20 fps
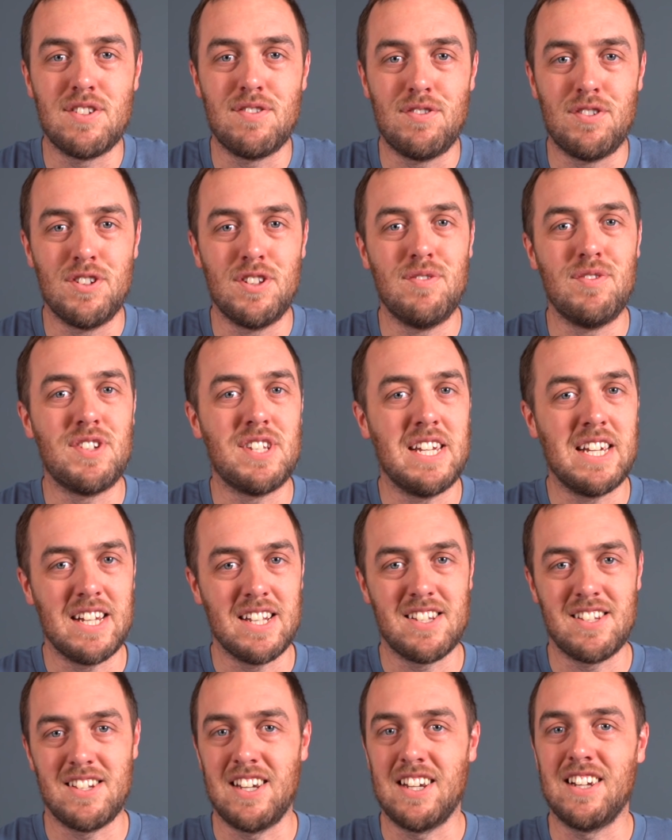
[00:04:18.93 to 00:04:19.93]
for them, saying
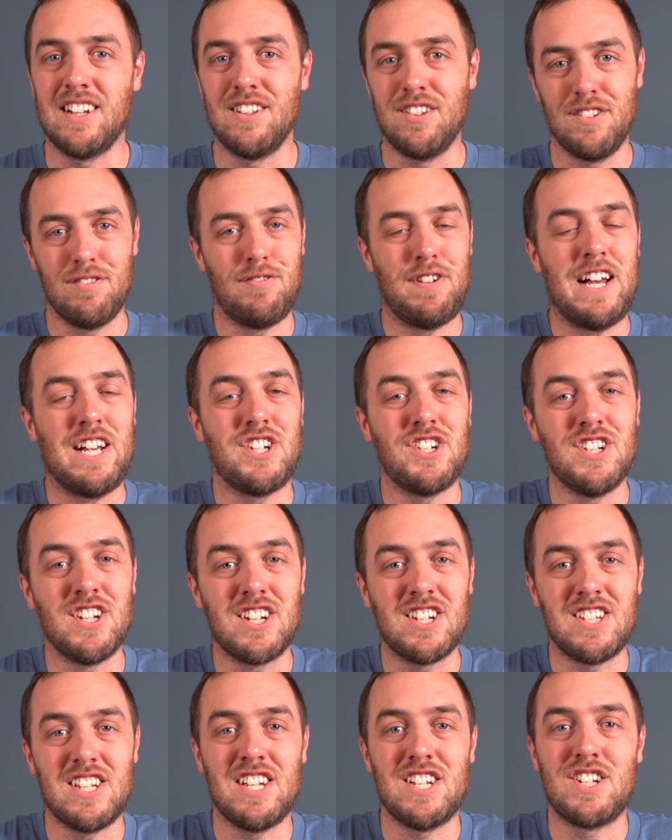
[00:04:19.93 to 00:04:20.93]
it's like a little fashion
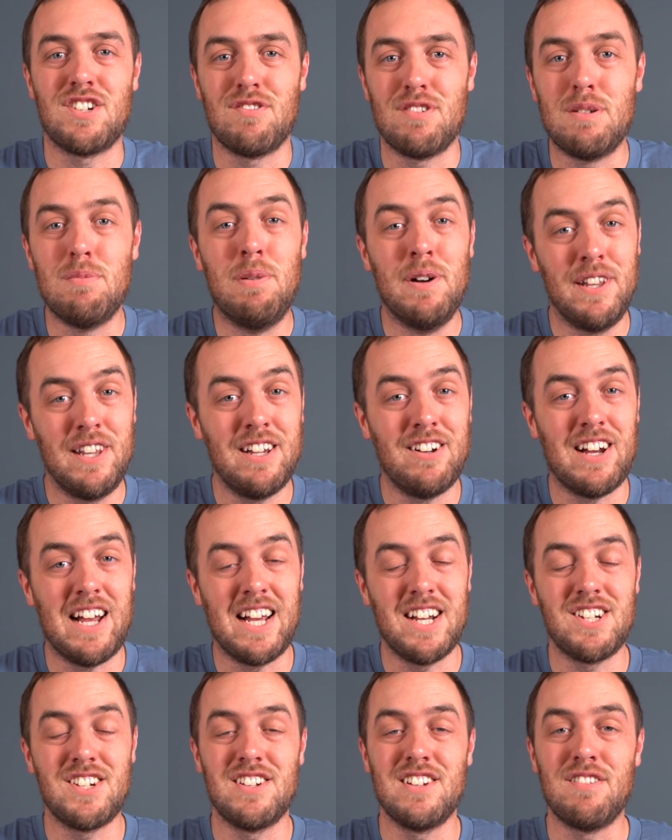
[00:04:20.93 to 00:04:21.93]
accessory, but they're
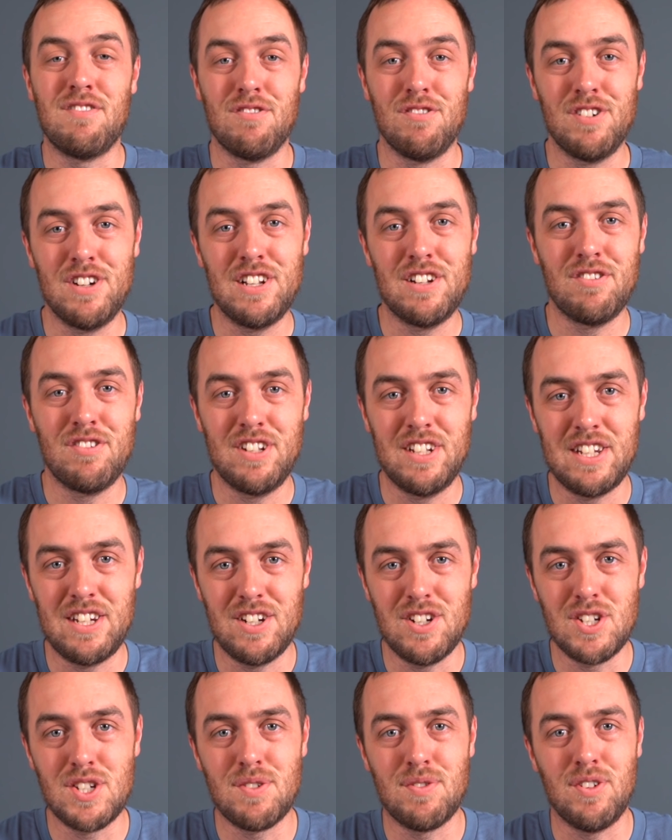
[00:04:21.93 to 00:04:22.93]
actually really, really
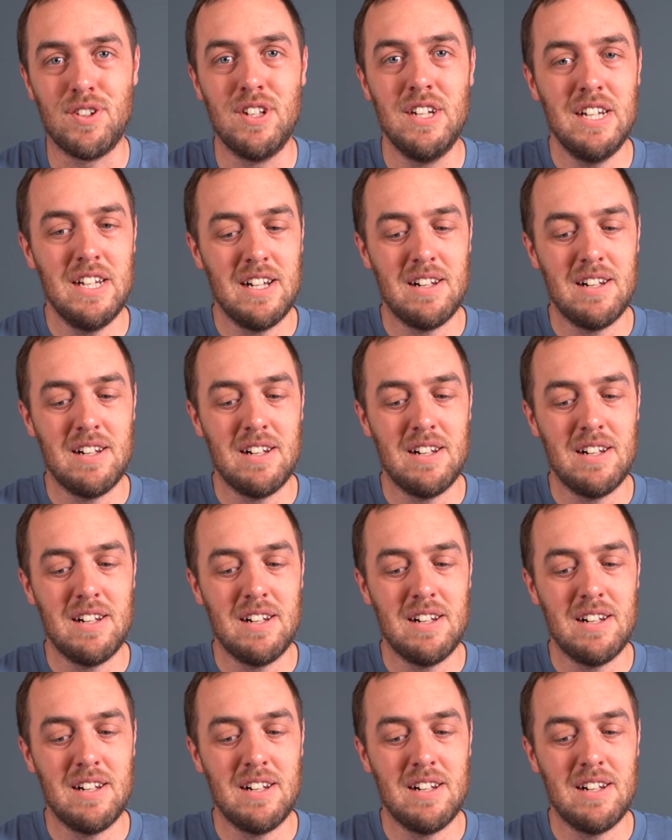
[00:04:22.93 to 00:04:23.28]
useful.